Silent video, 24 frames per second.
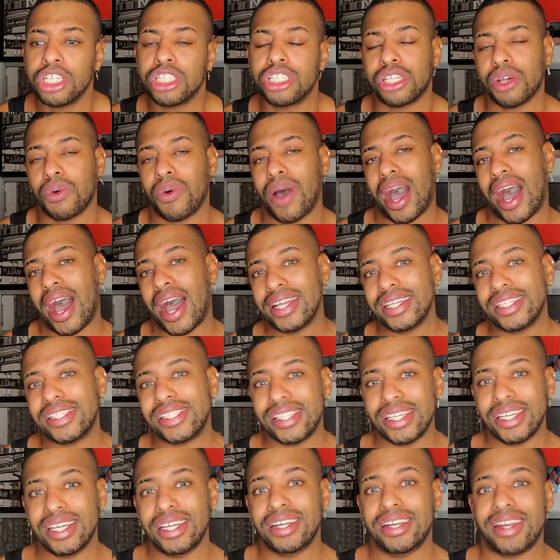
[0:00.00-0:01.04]
So I
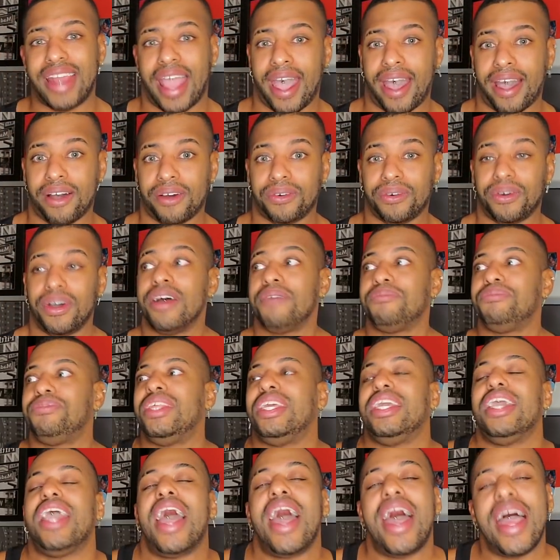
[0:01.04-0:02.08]
see now
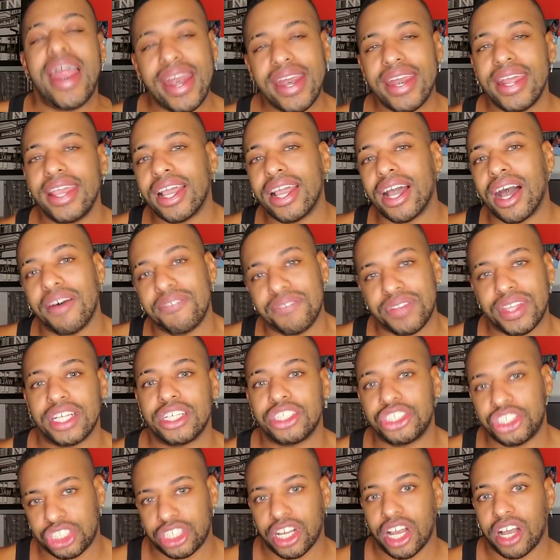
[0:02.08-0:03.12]
the ending of
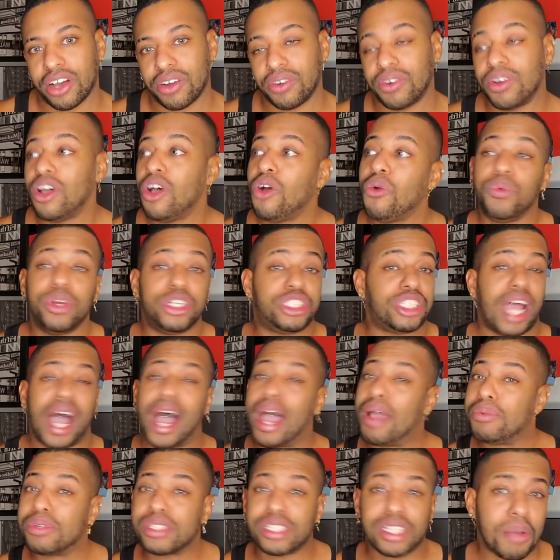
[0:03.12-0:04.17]
this show, which
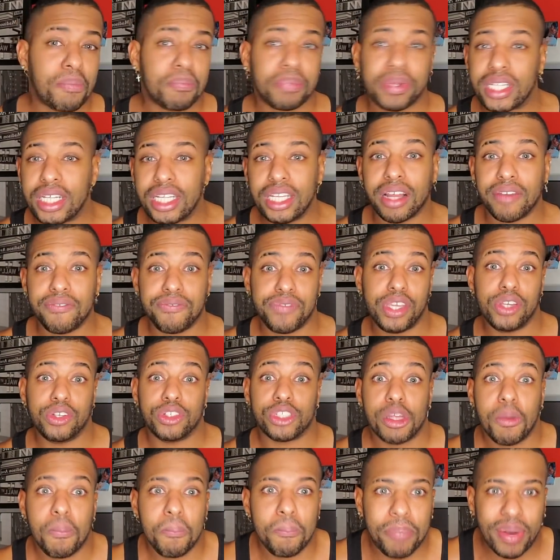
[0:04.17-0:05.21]
I was completely
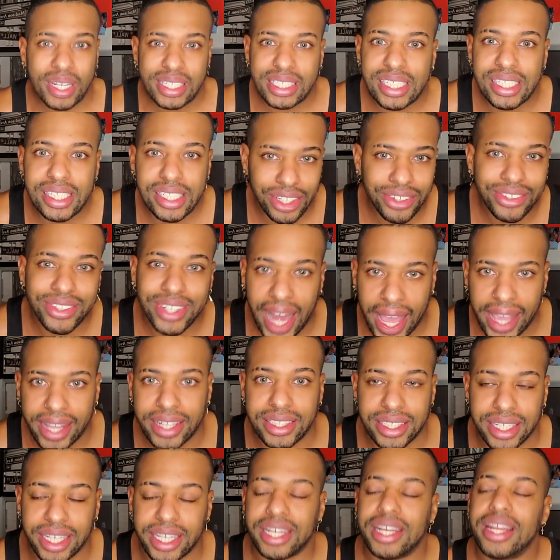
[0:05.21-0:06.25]
confused, but still
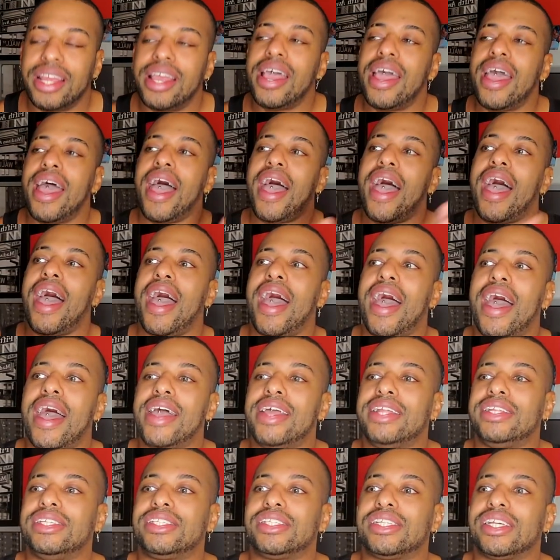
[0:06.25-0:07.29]
liked it.
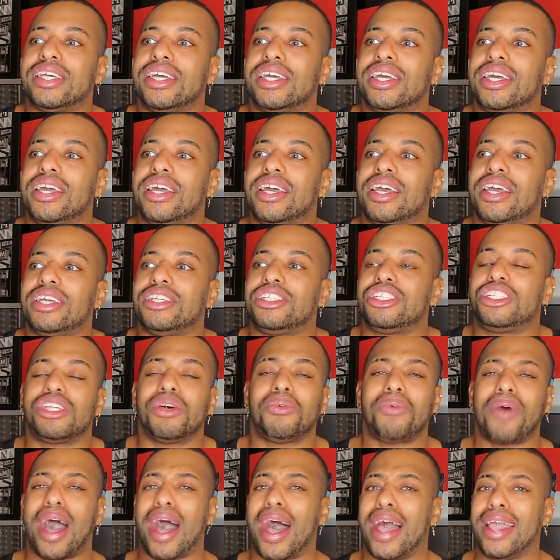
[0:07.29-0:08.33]
And
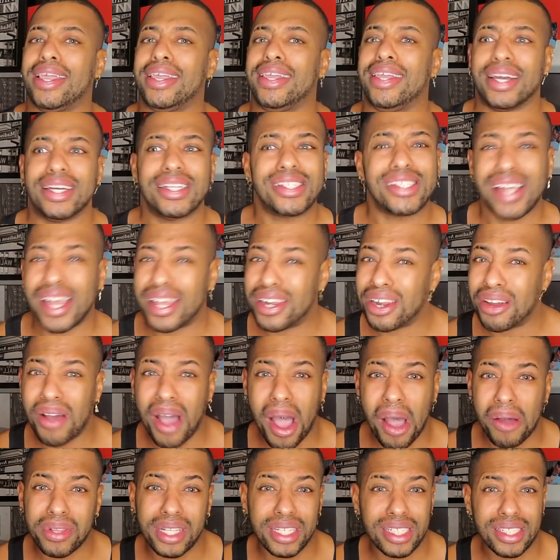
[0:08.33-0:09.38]
so I guess I know
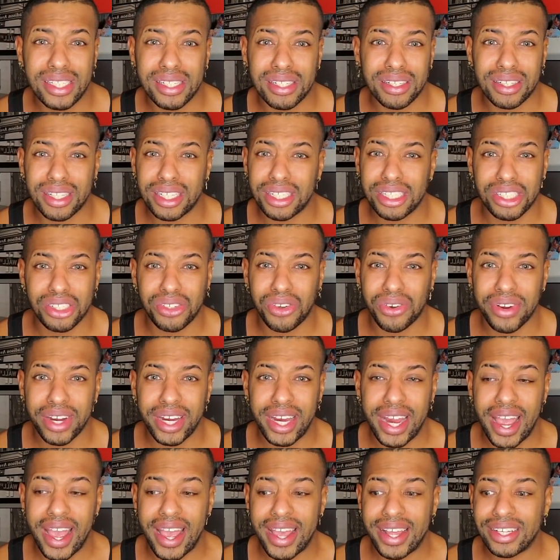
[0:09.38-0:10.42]
how this the
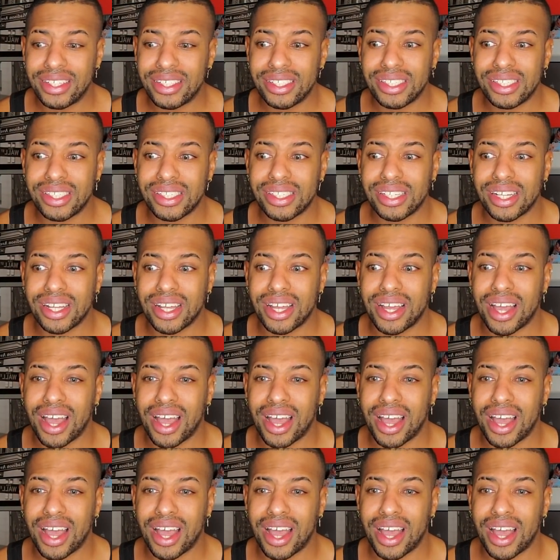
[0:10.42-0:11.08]
story ends.